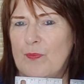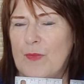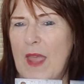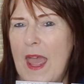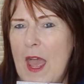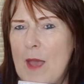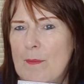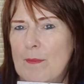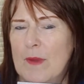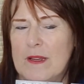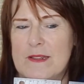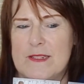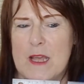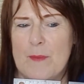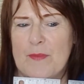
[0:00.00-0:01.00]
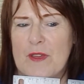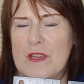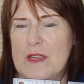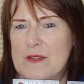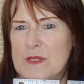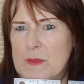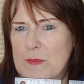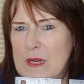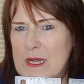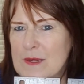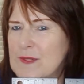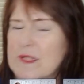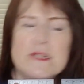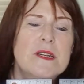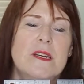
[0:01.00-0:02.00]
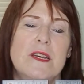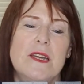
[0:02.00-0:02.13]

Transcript: hem depth I use the most.